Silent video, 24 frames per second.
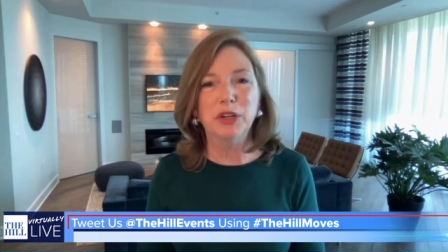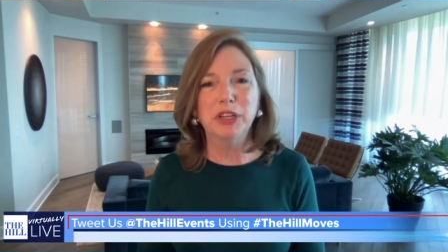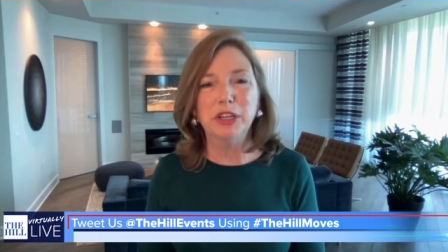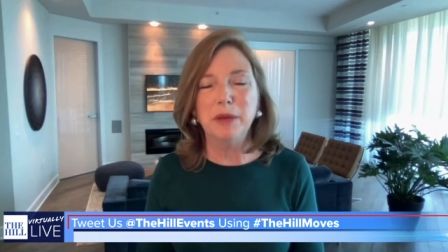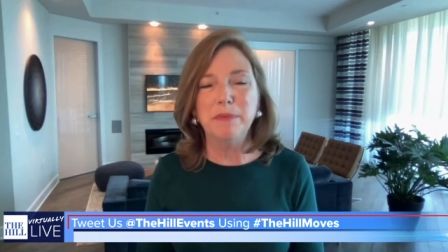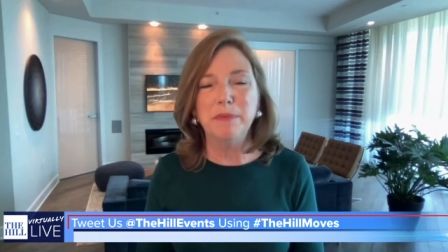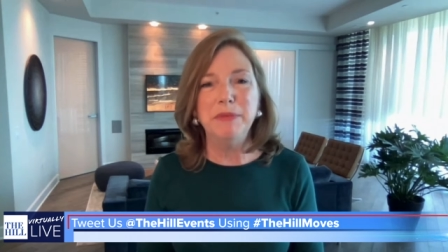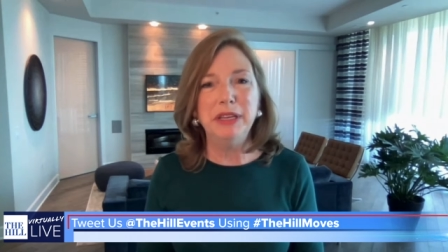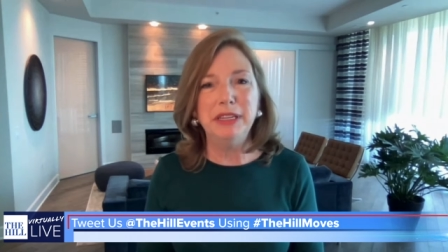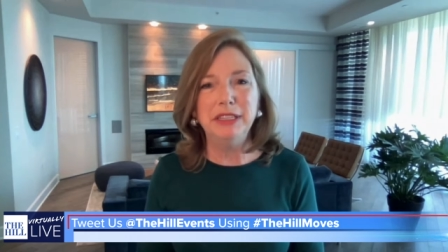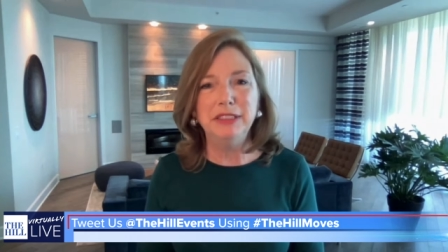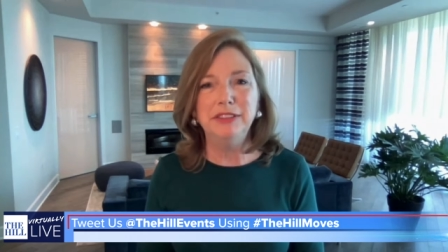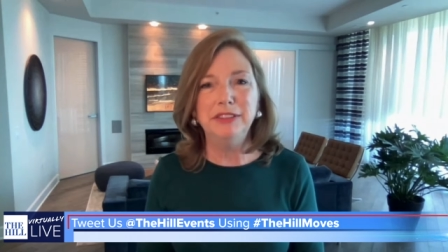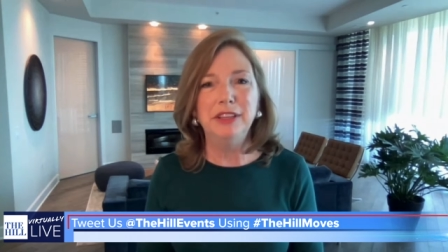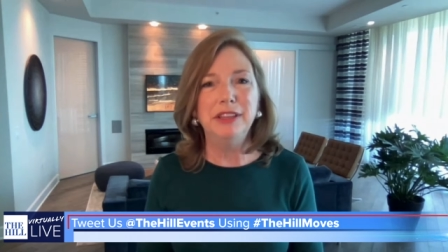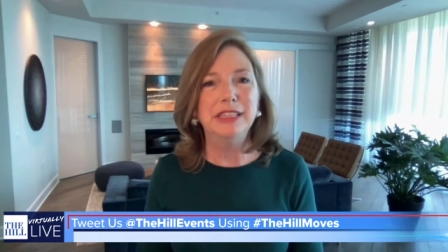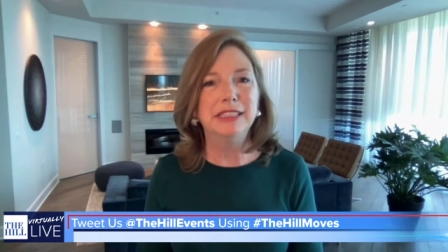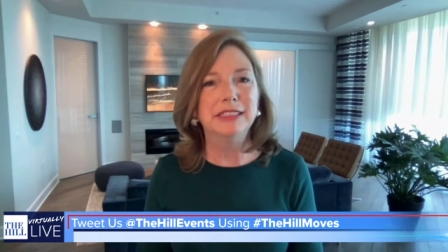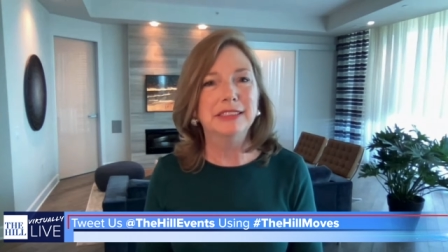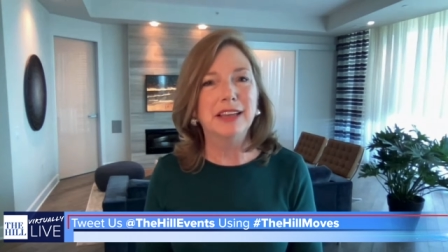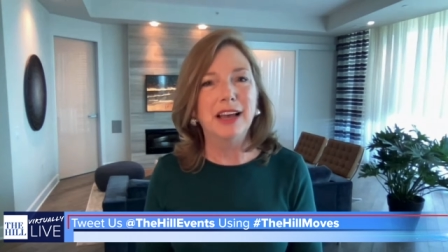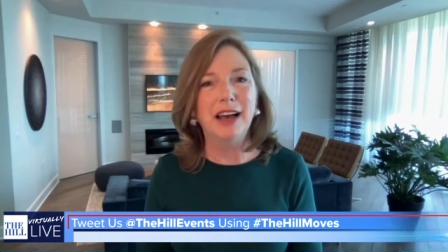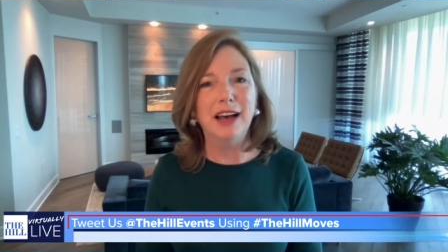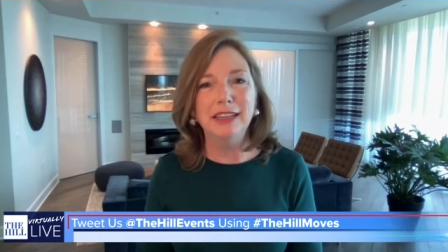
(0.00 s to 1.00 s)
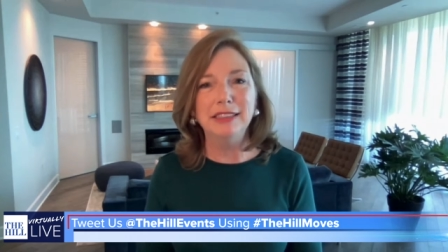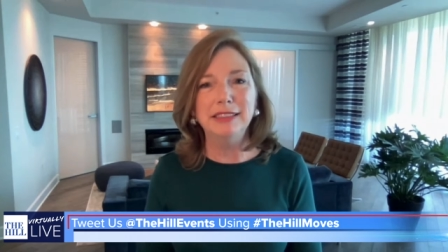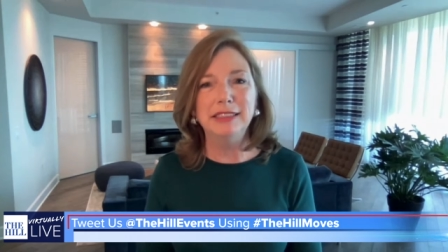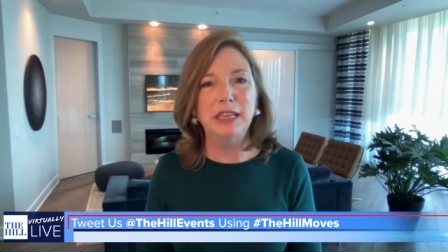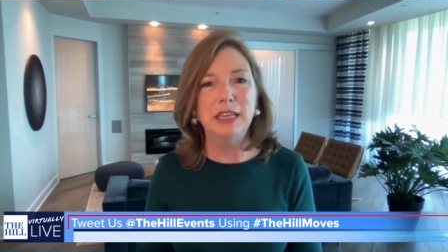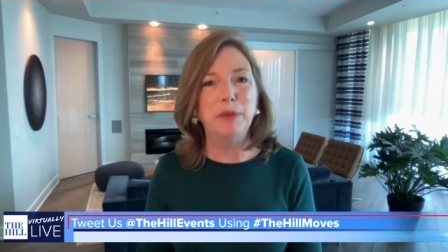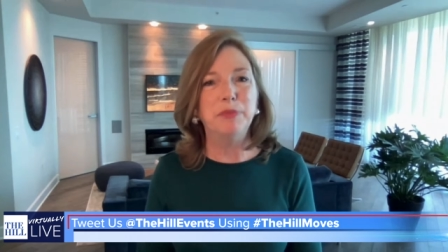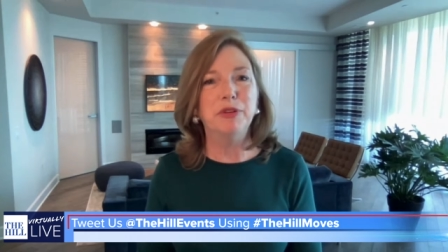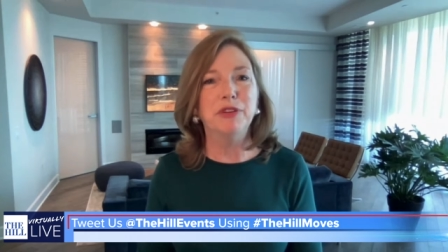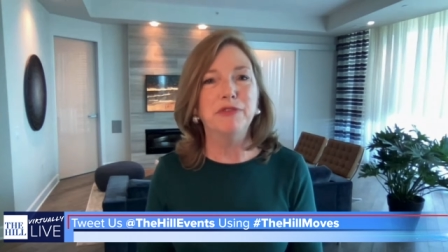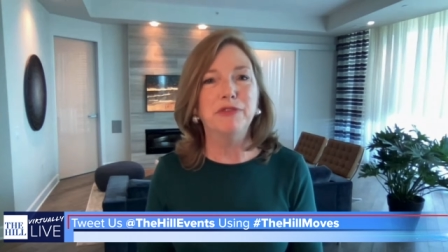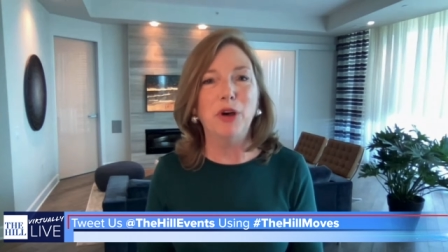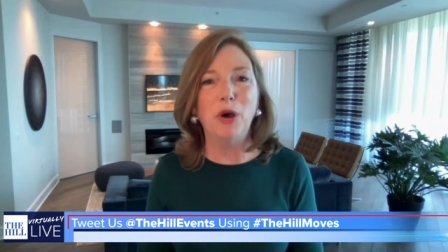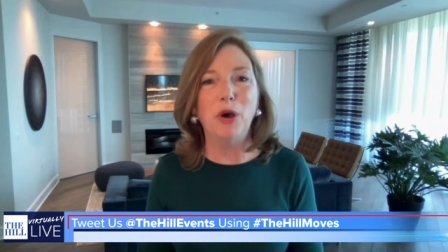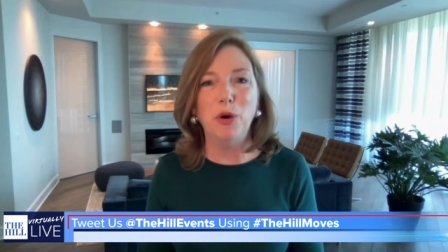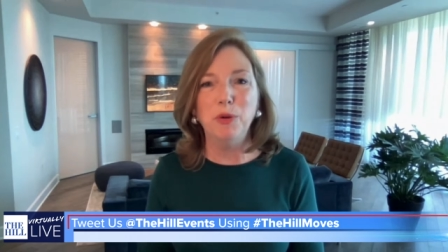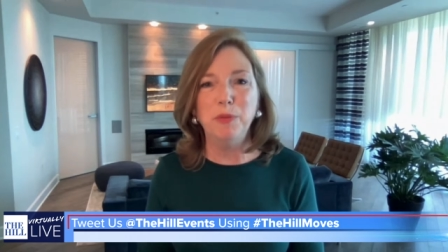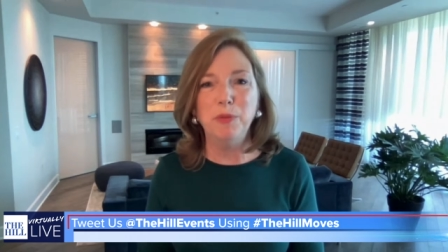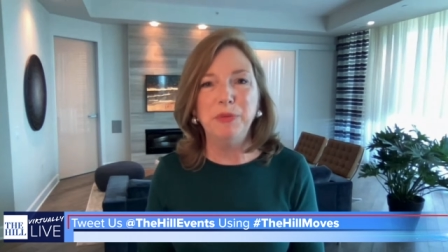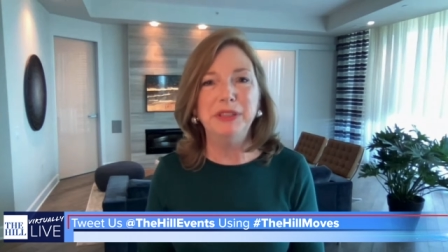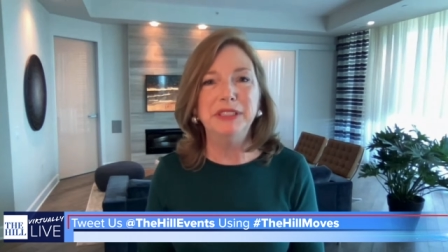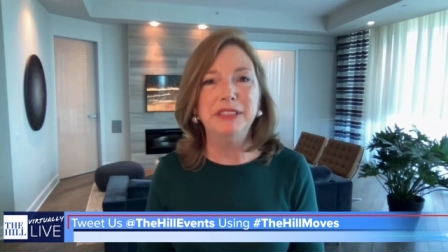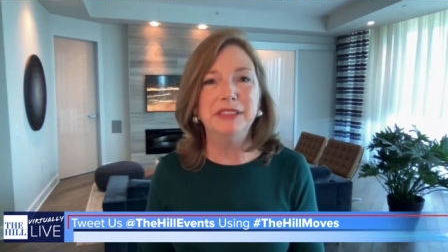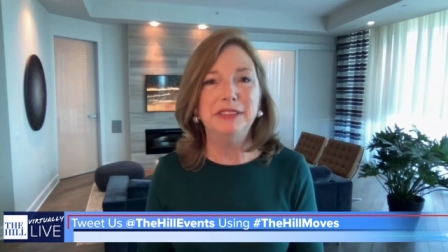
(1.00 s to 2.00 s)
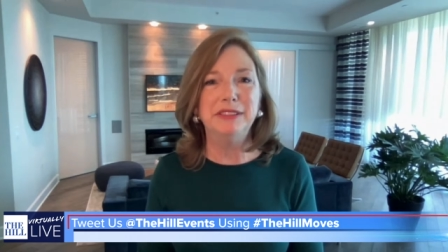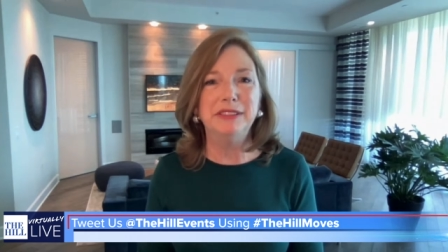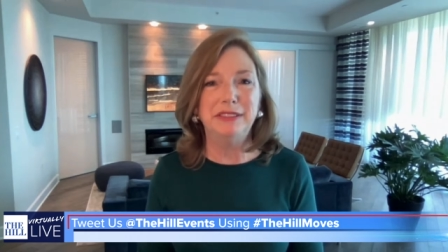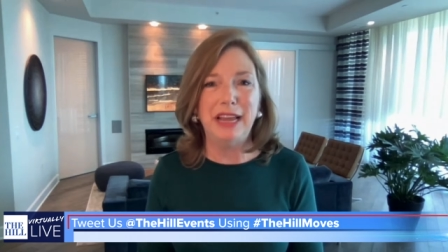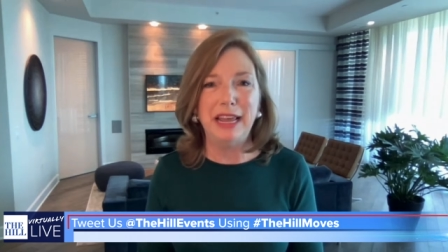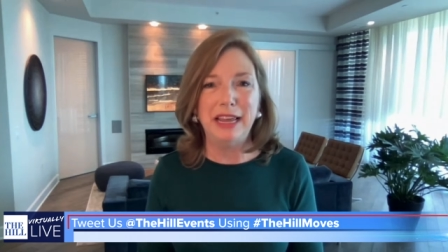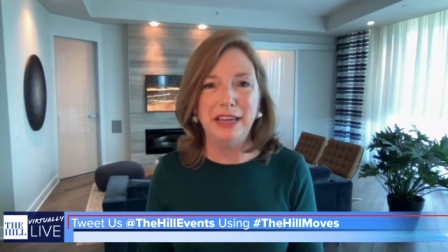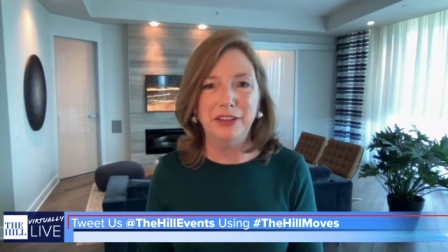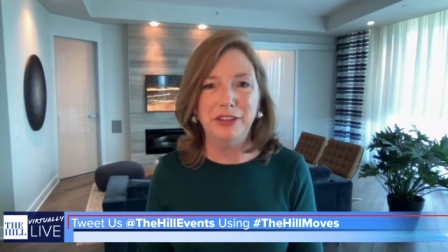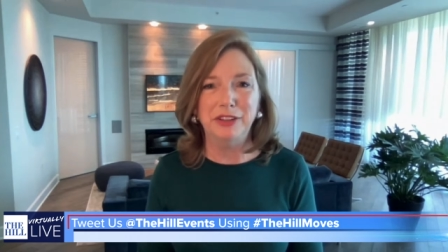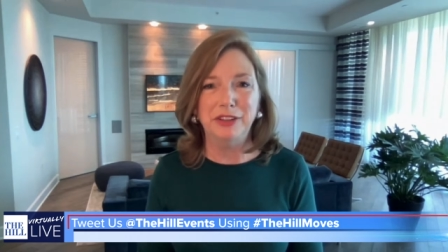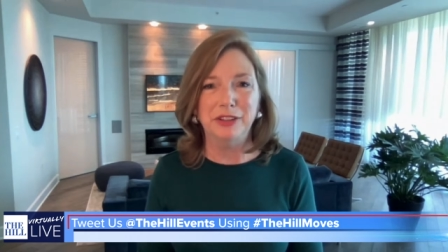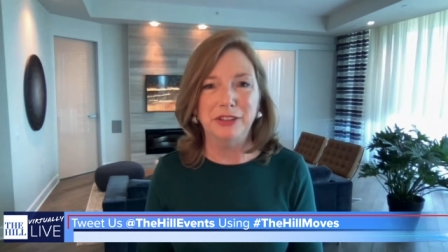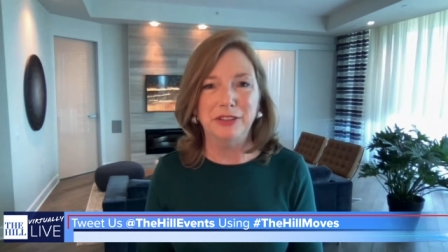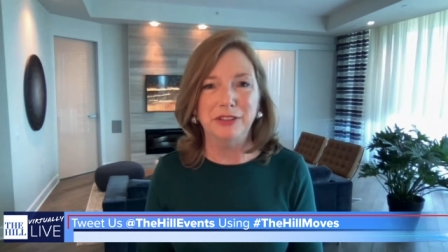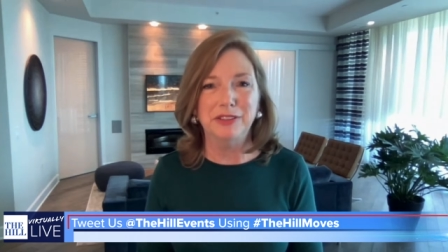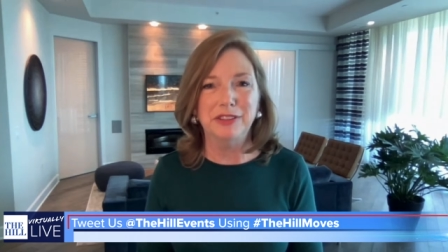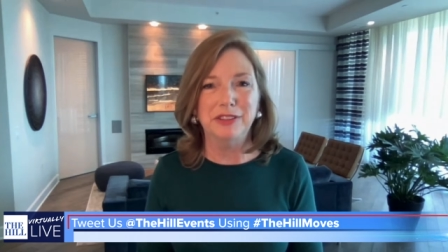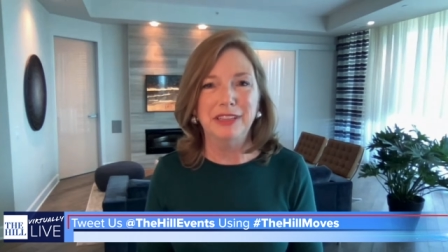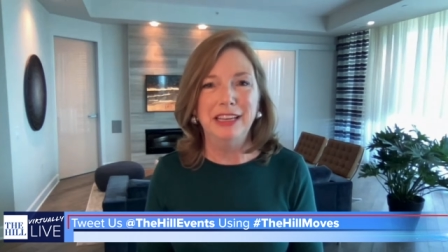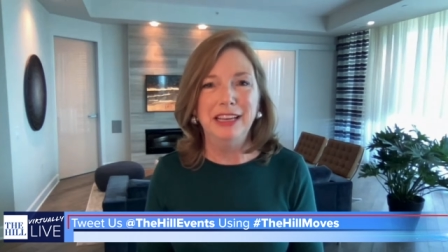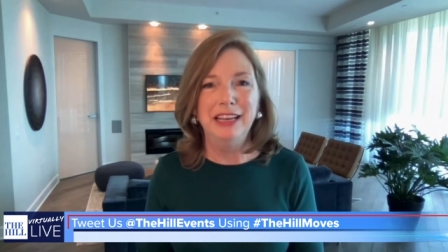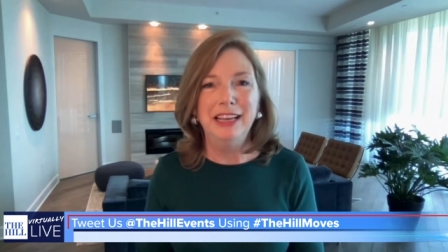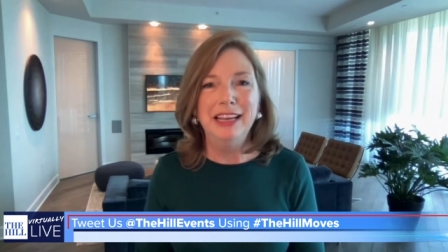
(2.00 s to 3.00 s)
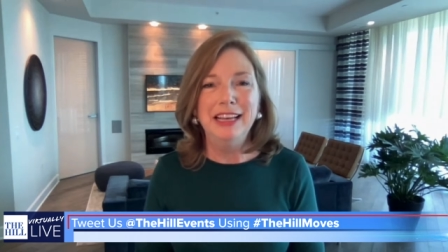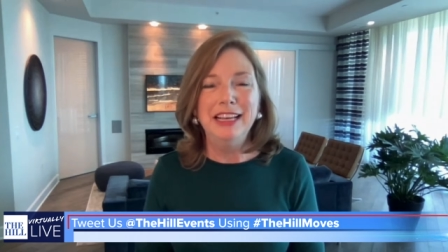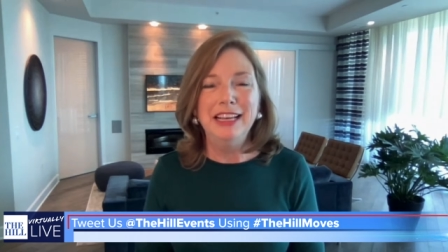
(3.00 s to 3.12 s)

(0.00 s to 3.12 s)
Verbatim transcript: we're committed to this concept of open standards.